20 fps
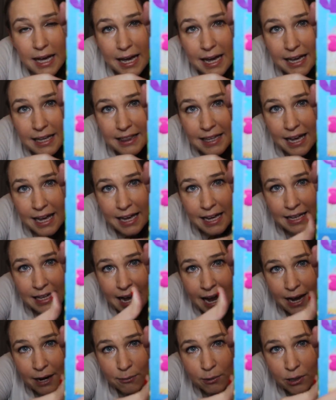and then
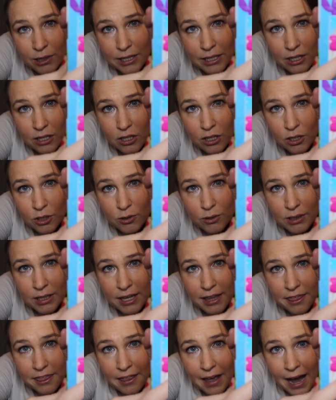I will
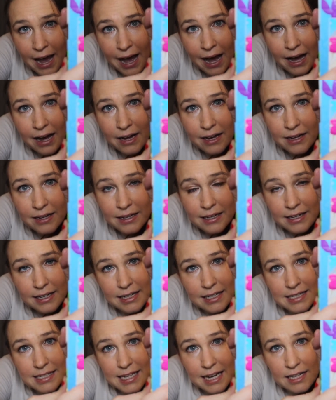include that
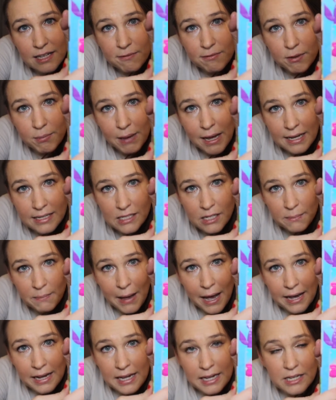inside of the plastic
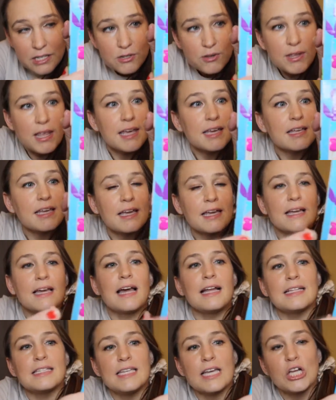baggie so they can
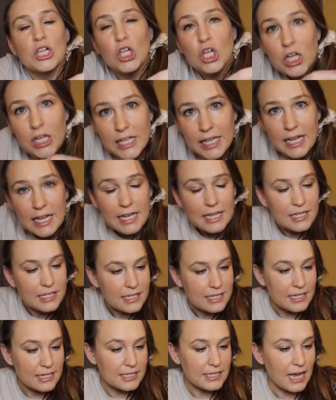kind of take a look at it and
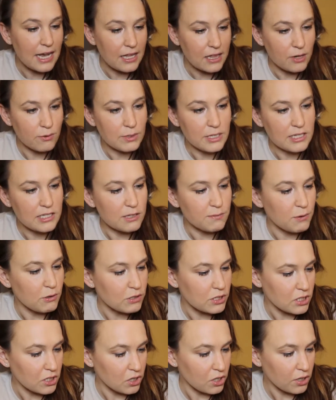see exactly what it's supposed
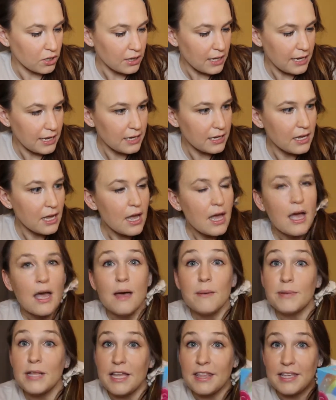to look like.
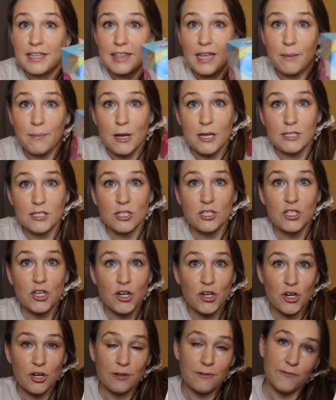But I think that puzzles are
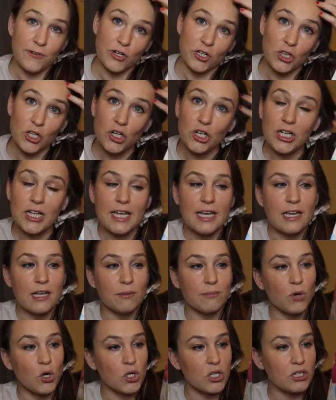good for learning and
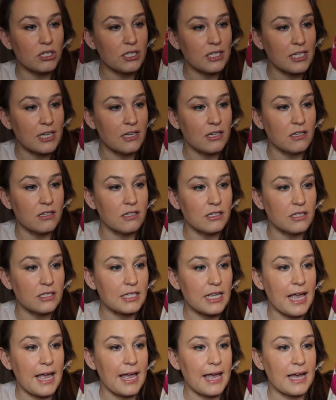motor skills,
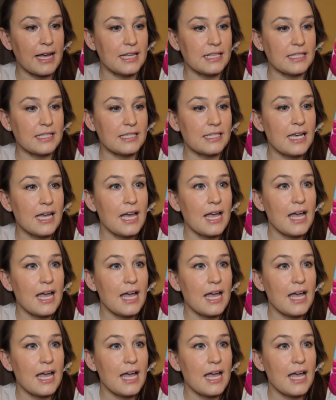and